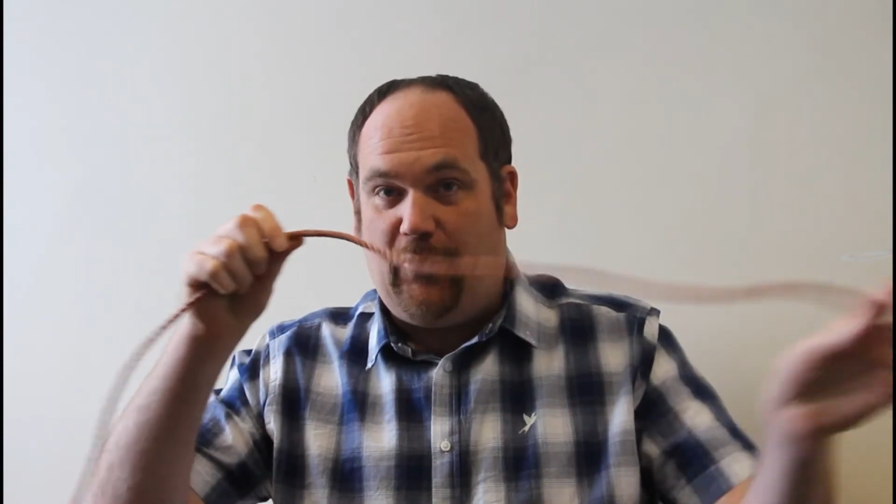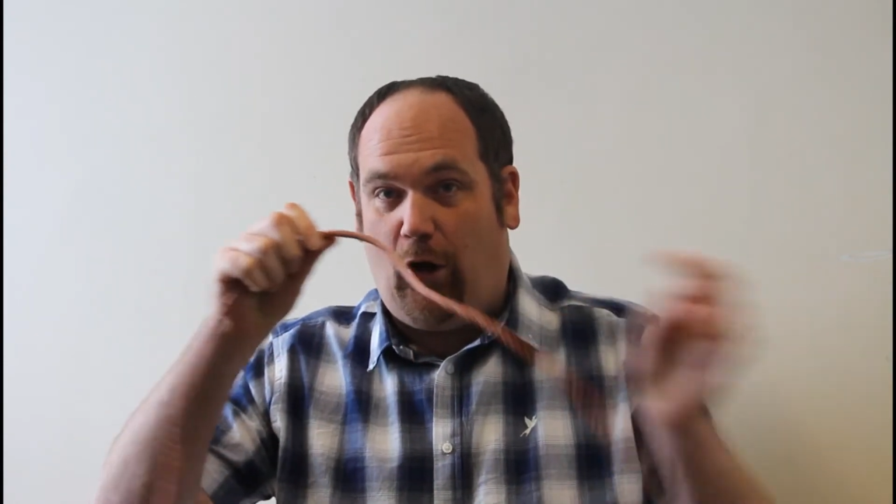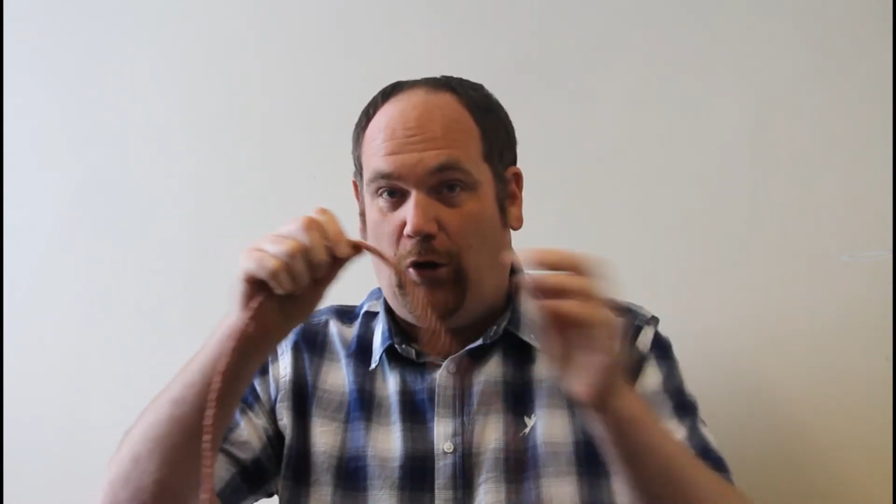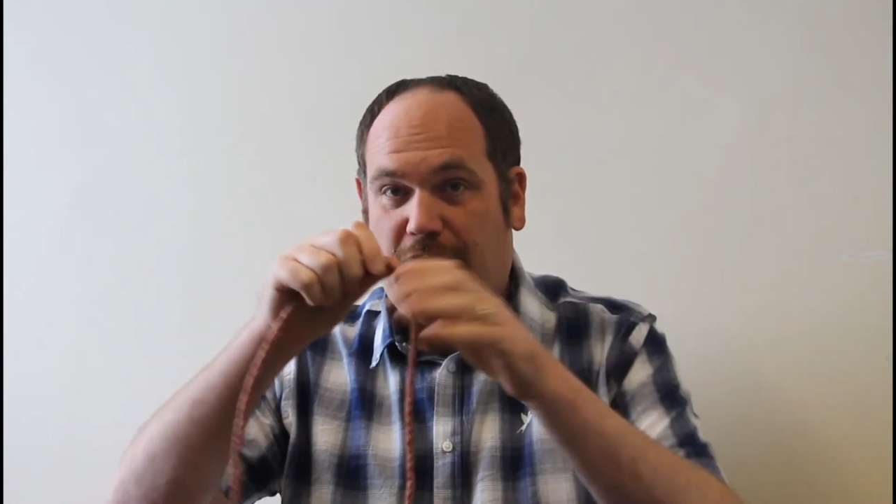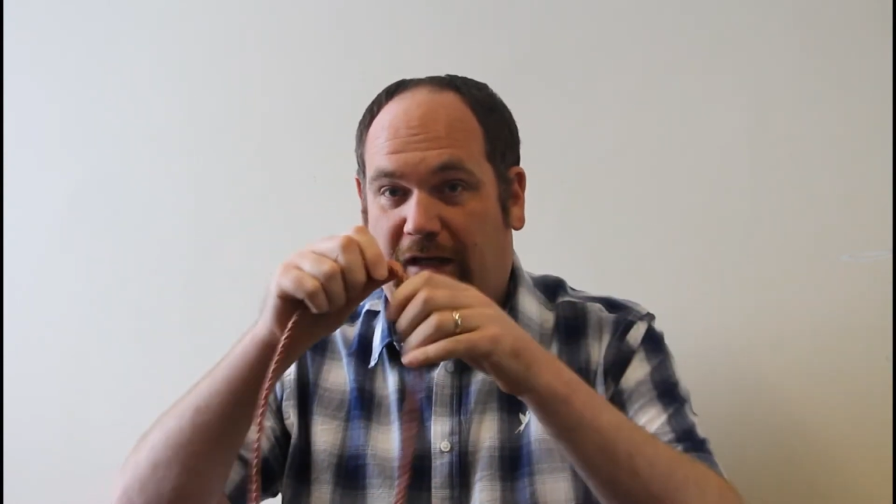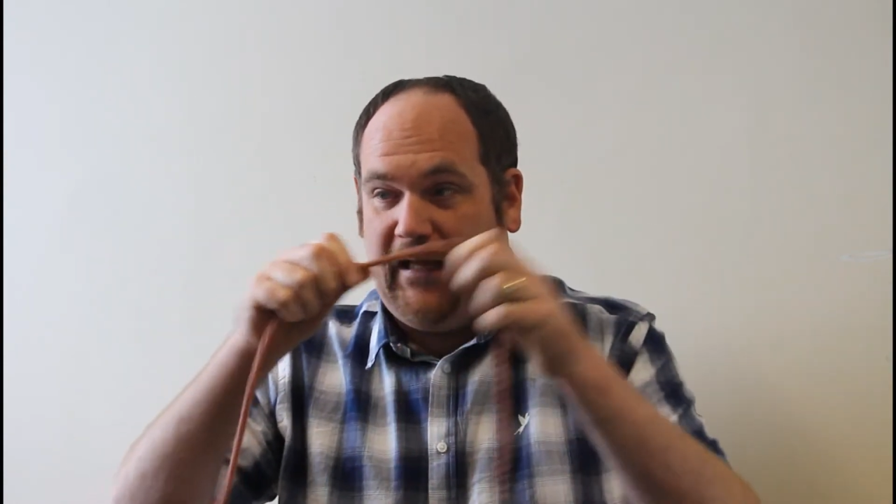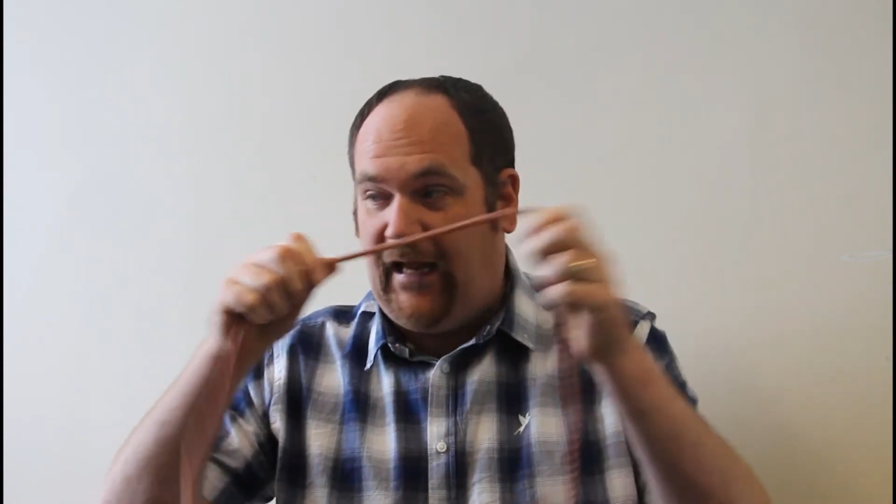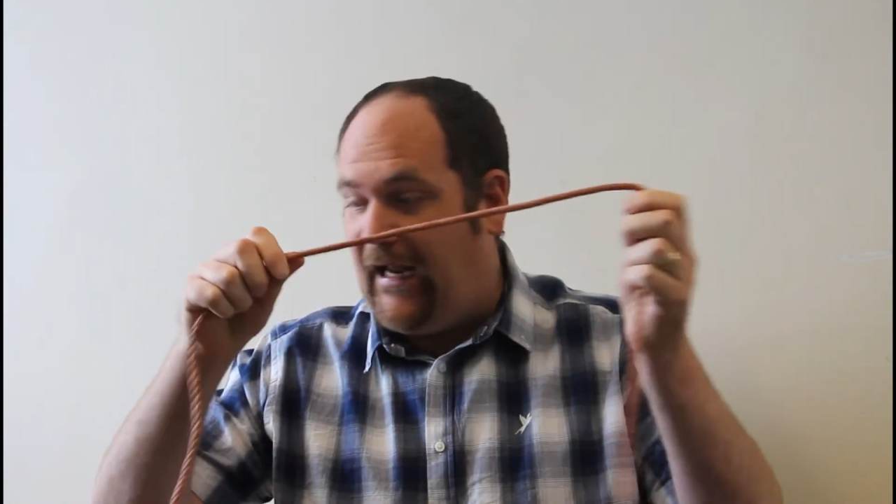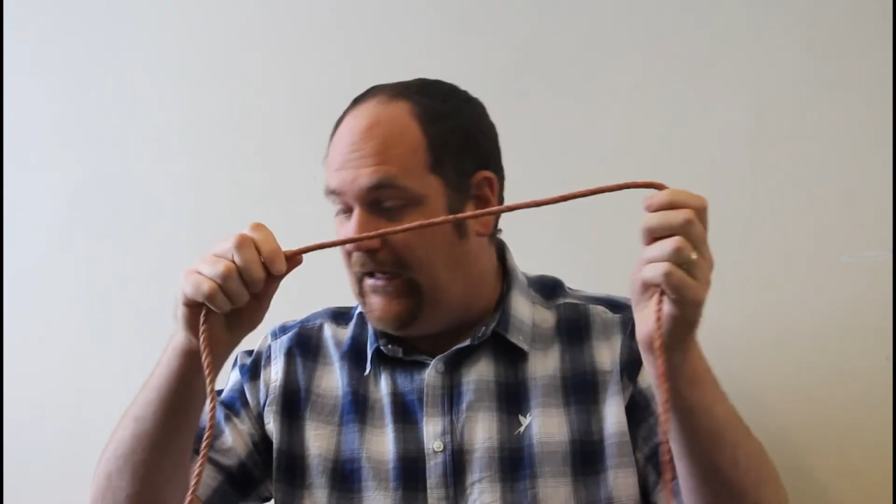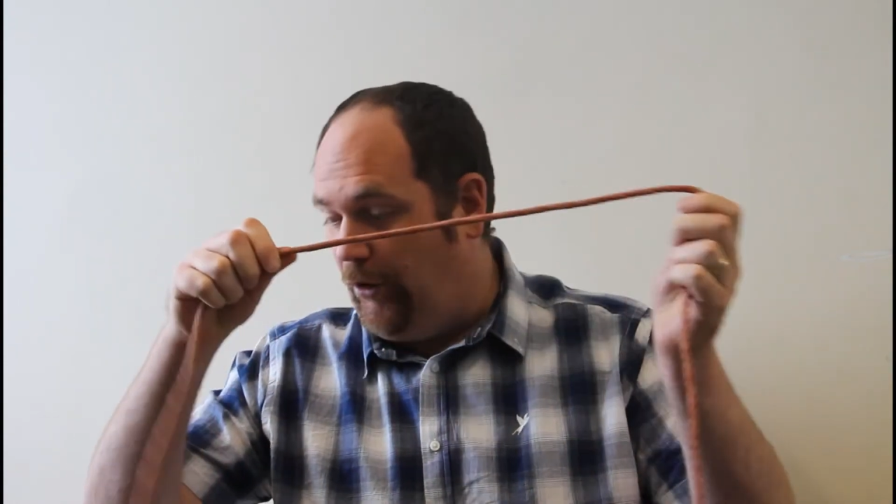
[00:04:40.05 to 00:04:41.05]
on
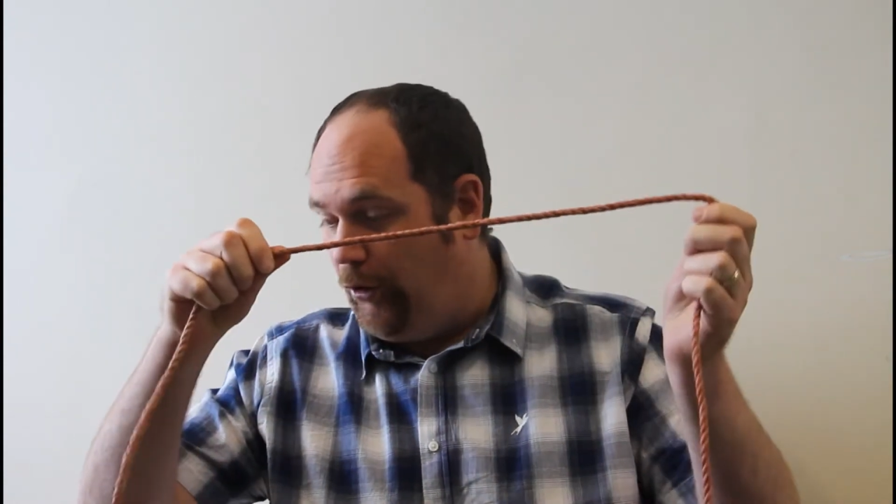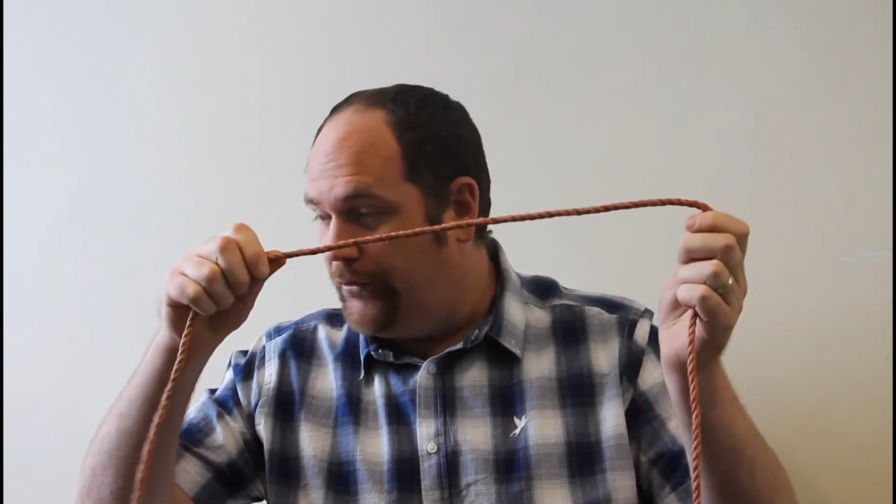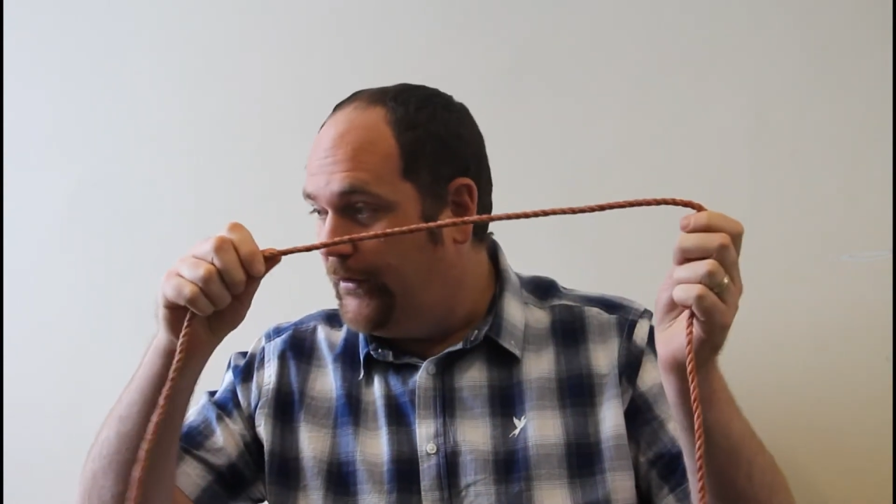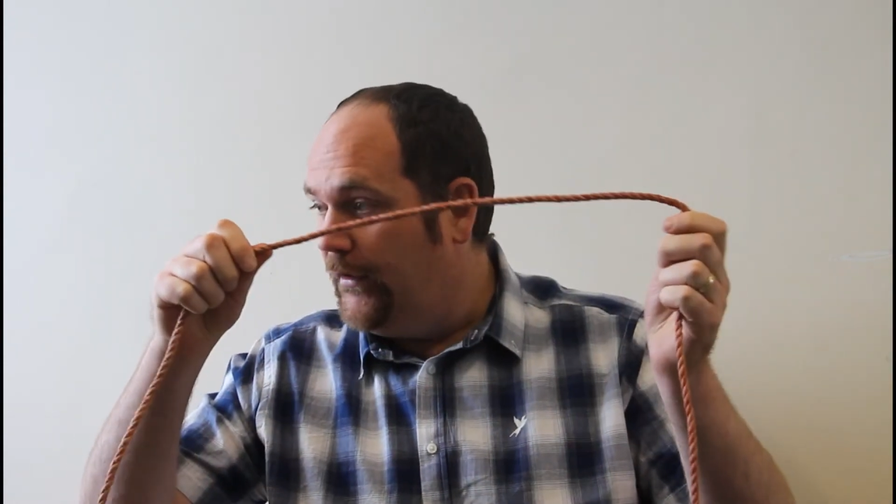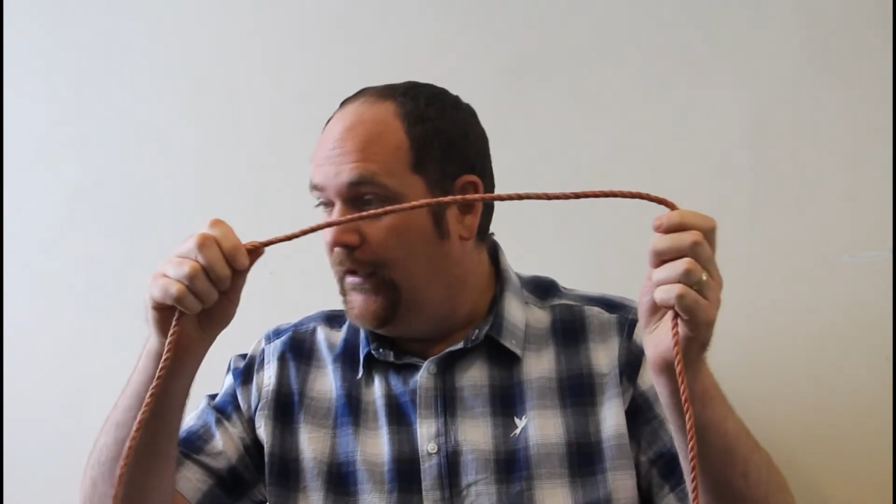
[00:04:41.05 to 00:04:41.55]
and on.